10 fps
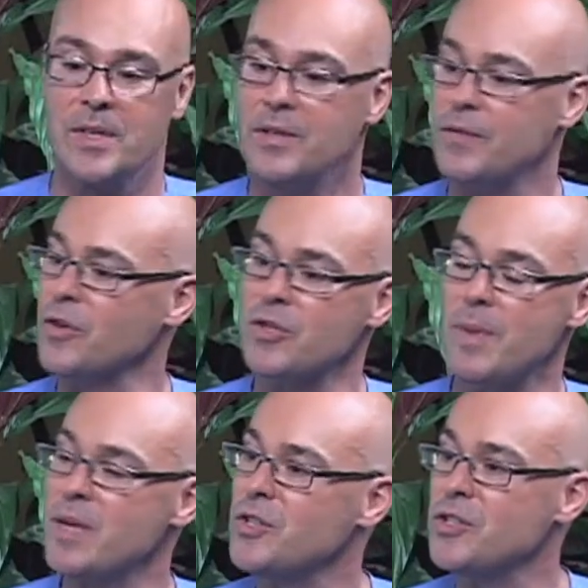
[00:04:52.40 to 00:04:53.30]
The first
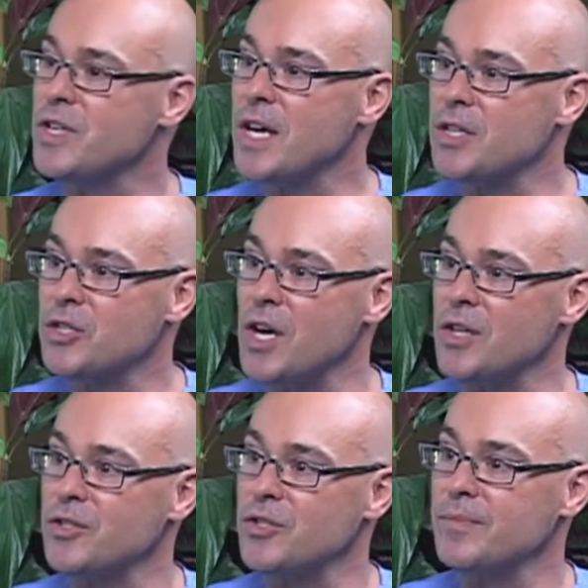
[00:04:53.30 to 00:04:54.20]
message is any
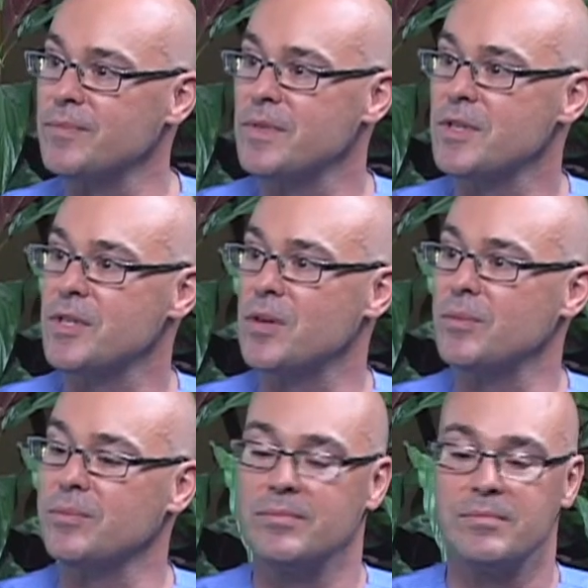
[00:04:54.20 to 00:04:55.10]
change.
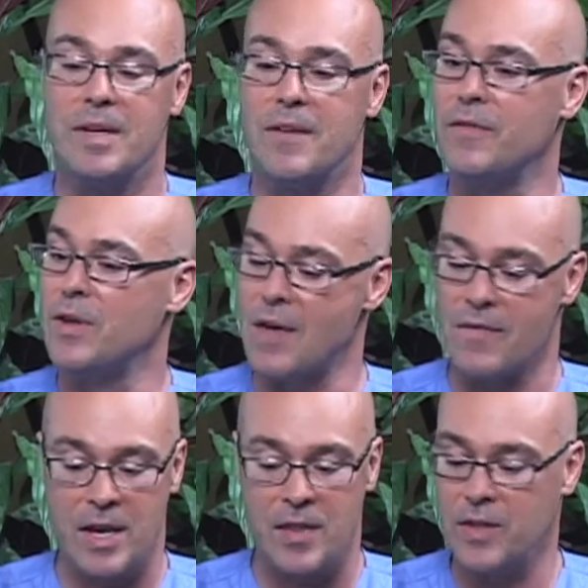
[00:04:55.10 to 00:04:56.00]
So if you have
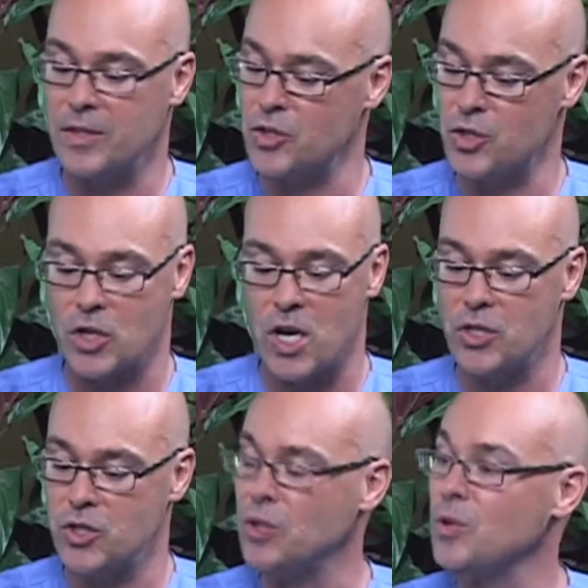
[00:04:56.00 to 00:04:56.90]
anything that's
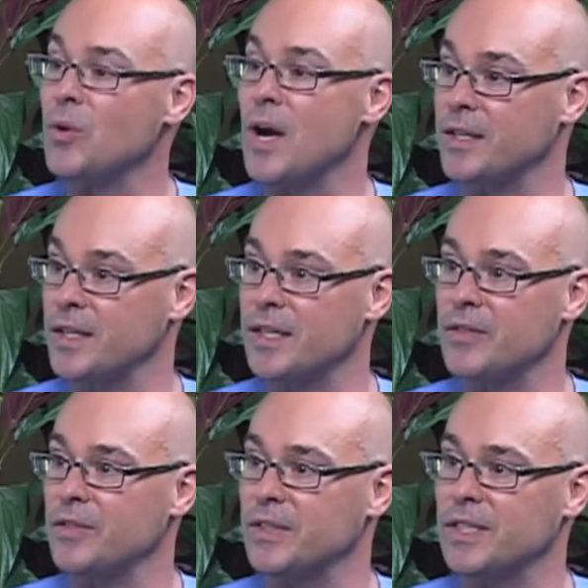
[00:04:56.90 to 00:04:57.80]
changing, new, or acting
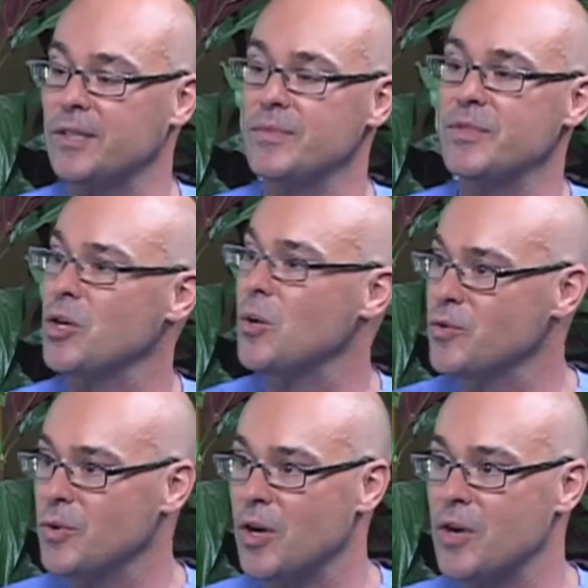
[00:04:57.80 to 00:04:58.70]
differently, you should
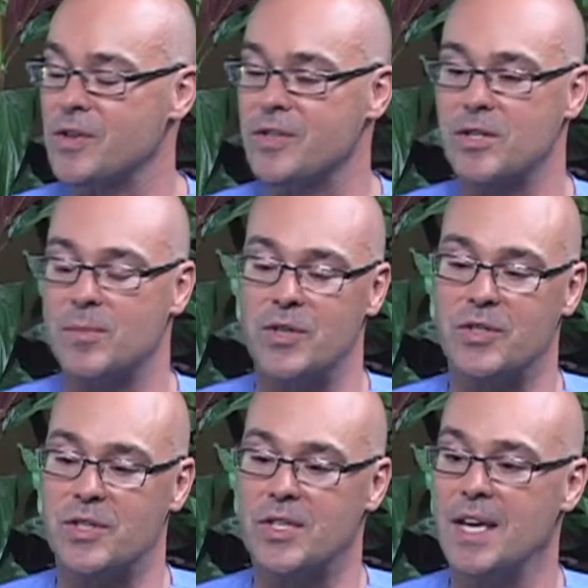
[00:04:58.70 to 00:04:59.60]
always regard it as
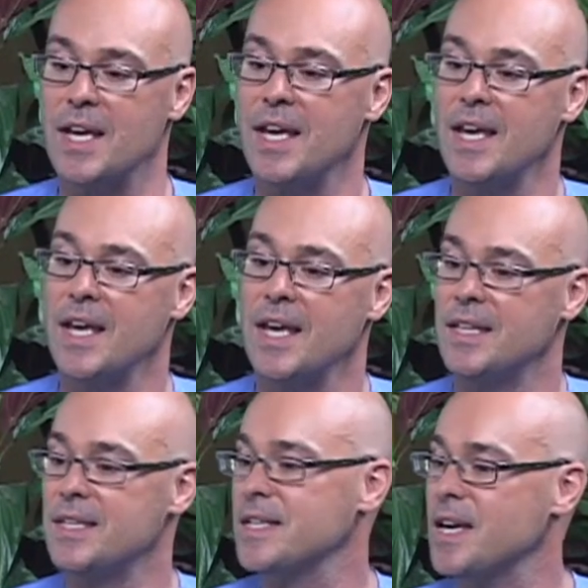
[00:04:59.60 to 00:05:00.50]
suspicious.
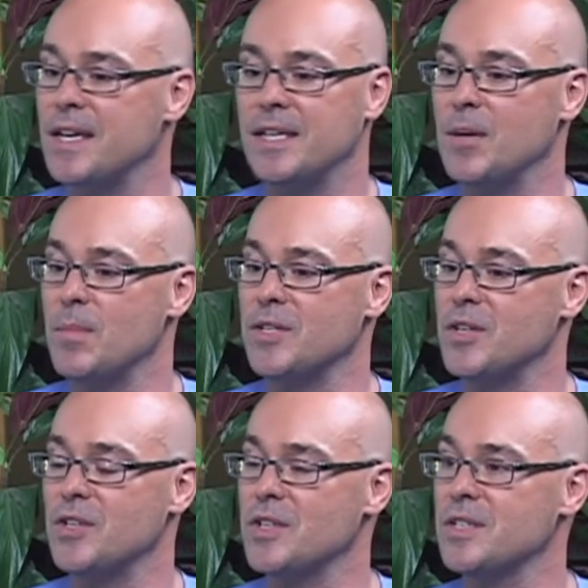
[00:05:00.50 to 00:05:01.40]
And the second key
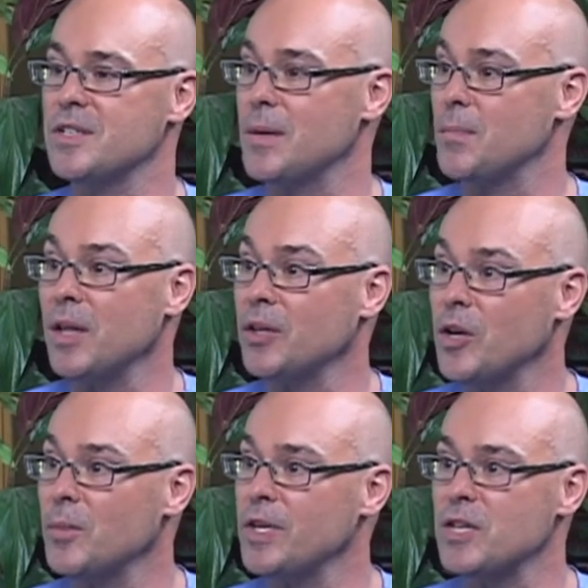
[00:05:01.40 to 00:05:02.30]
message is that
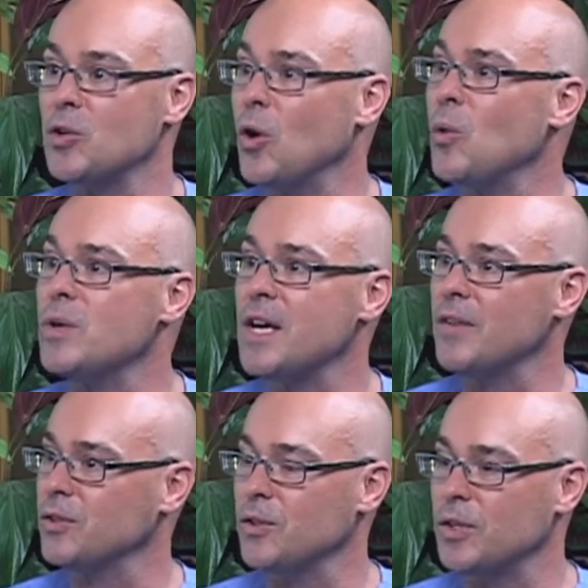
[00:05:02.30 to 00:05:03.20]
melanoma doesn't always
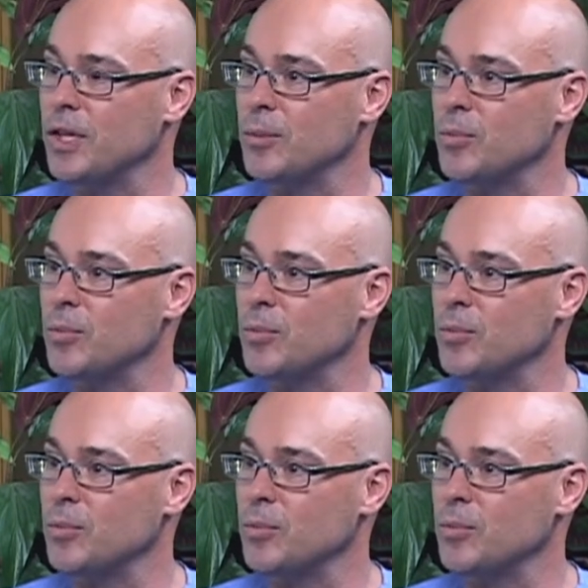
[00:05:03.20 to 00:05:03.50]
have to look like the